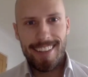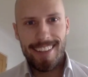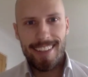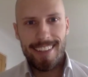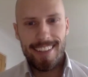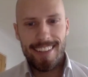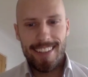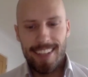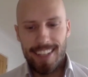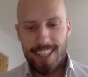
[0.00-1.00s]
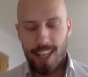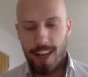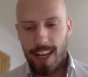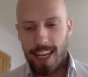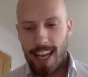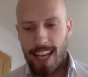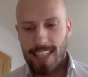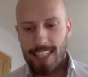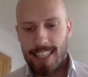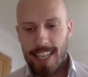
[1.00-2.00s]
Yeah. So uh, yeah, as
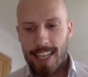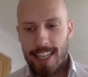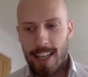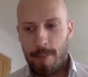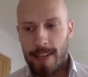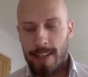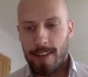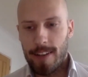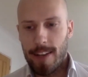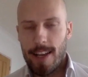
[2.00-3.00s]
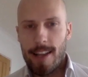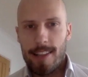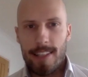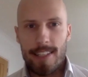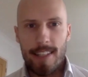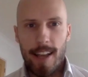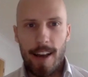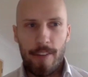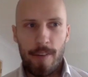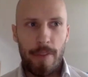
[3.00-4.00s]
I said, I mean to
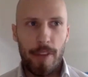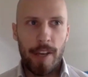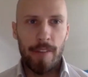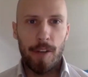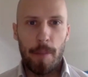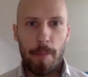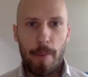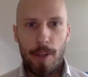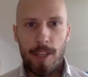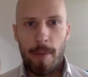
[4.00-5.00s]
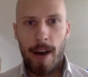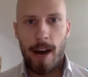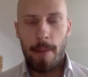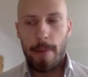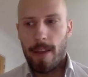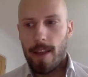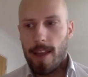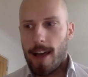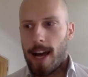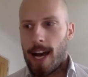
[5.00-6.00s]
start from kind of the bottom up,
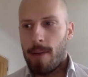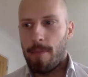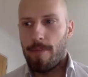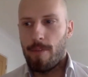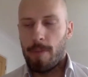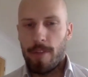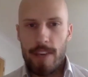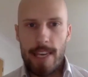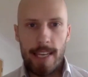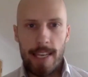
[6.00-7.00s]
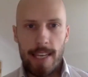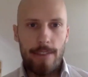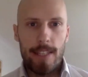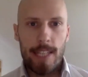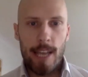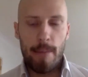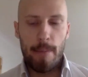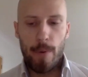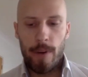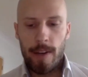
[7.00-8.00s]
um, from the vegan leather
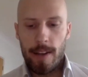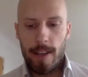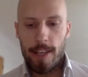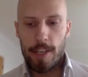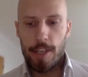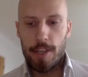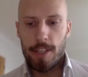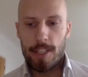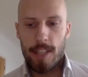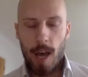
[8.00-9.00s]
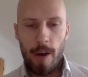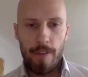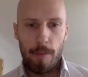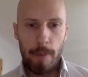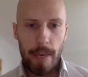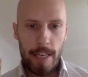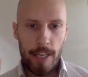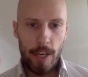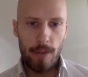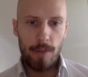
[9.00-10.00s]
standpoint, you can start with your
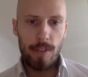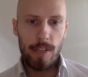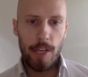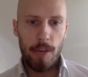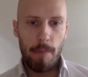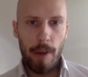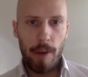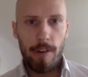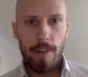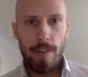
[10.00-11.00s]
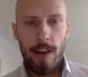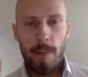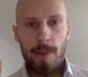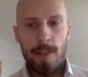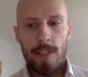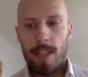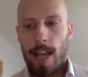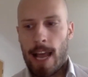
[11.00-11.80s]
PUs and your microfibers.